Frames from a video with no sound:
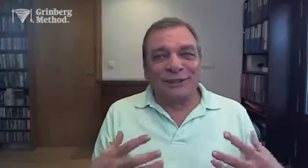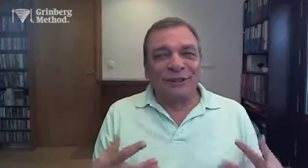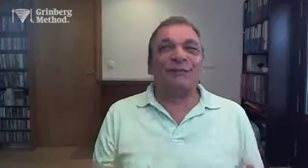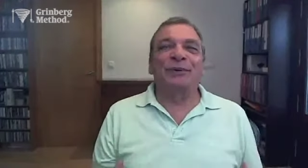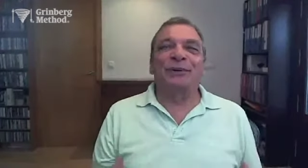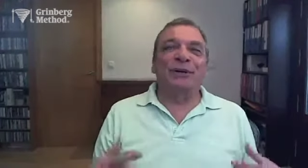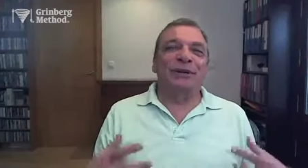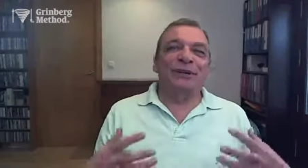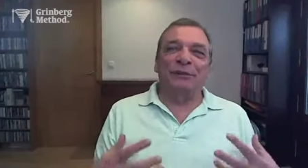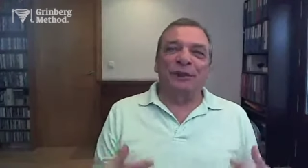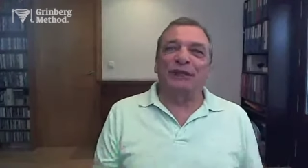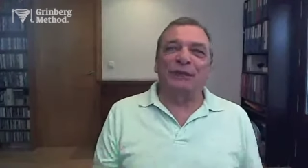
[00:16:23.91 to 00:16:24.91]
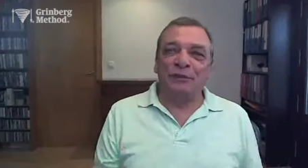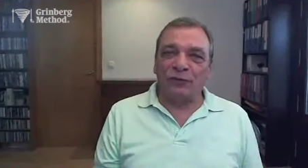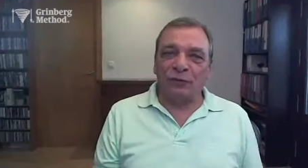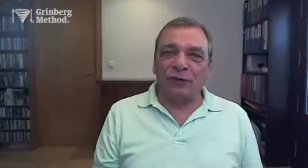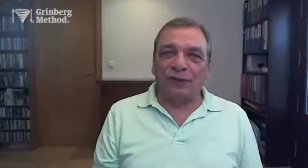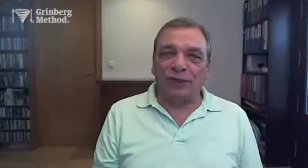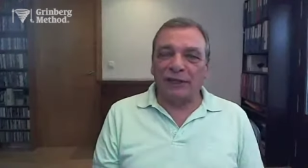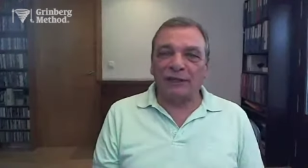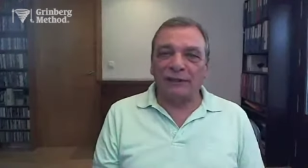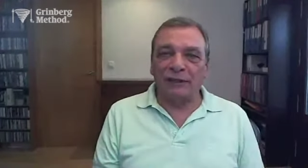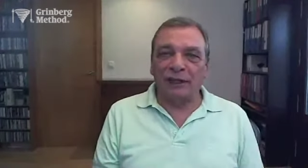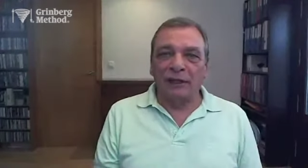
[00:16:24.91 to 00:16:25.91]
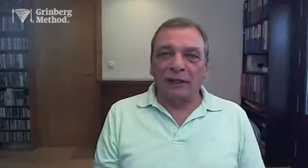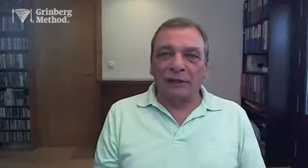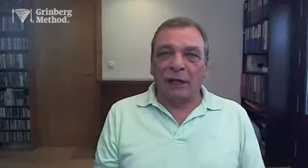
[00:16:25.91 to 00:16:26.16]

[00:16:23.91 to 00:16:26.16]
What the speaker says: deeper and meaningful things,